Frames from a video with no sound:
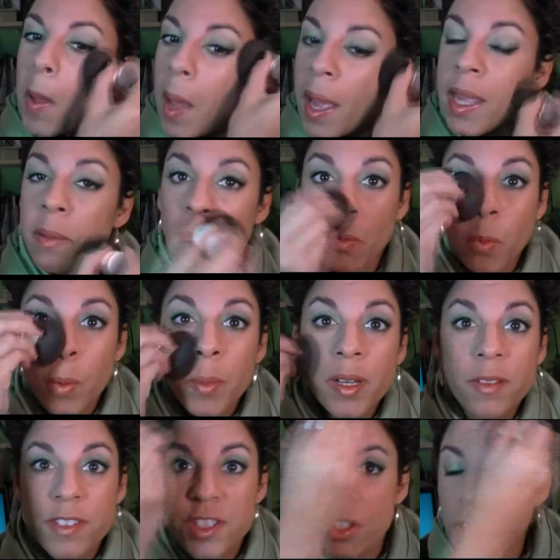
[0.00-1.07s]
I am a
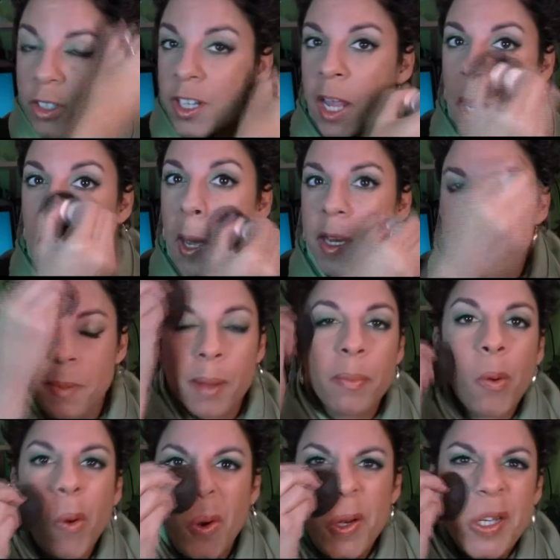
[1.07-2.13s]
woman of a certain age. My
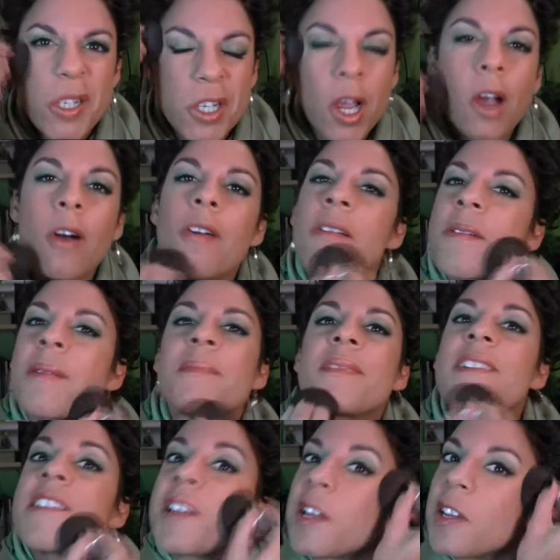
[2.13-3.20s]
pores show. I'm
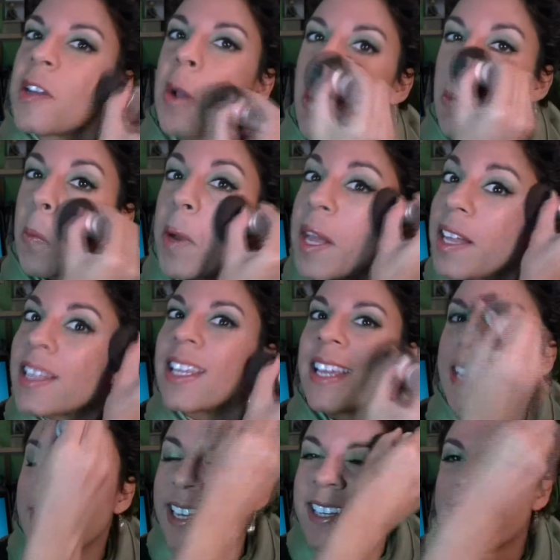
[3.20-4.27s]
getting
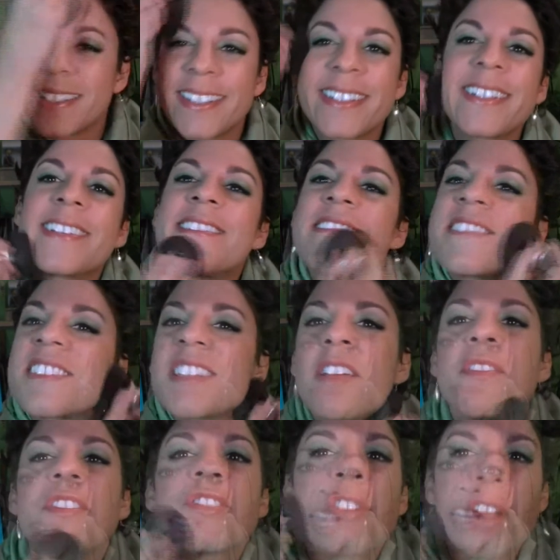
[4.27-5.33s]
wrinkly.
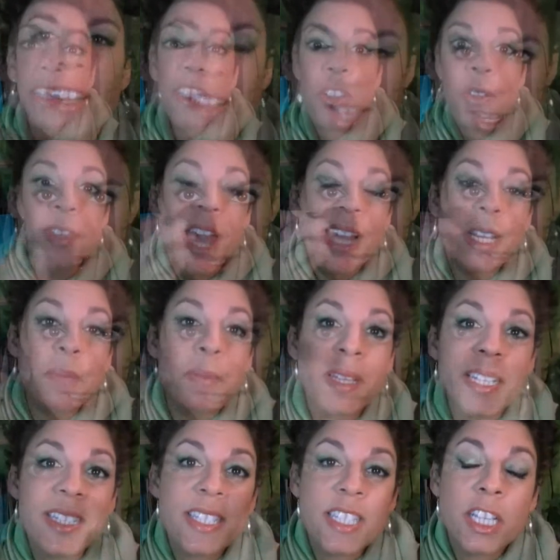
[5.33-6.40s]
Stuff is great. So that
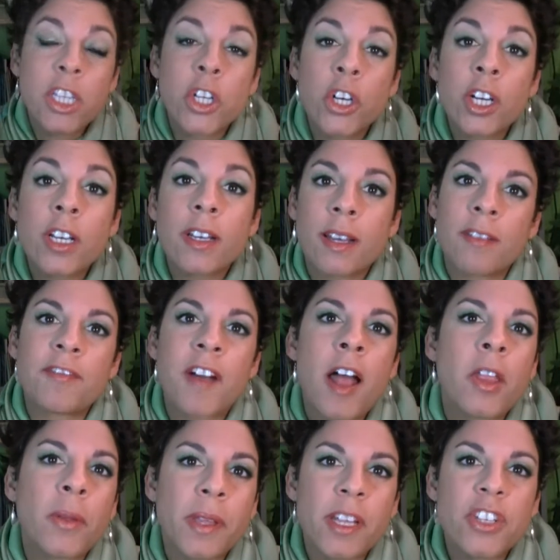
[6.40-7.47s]
completes the look,
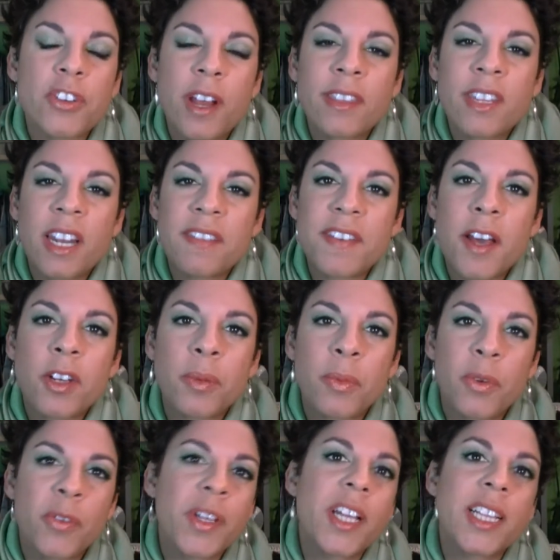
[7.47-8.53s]
following a trend that I found in
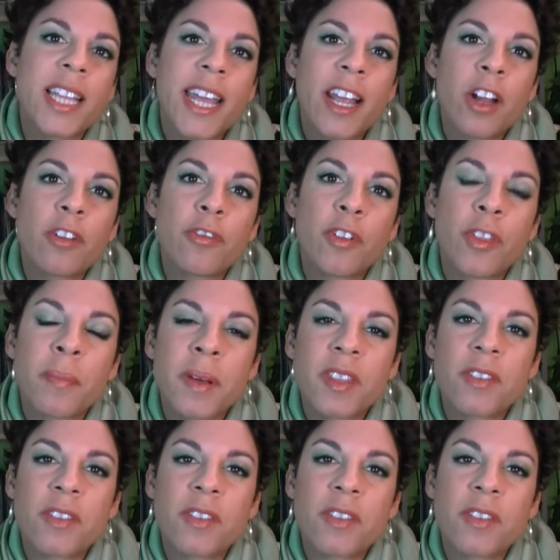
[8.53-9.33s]
Marie Claire for the month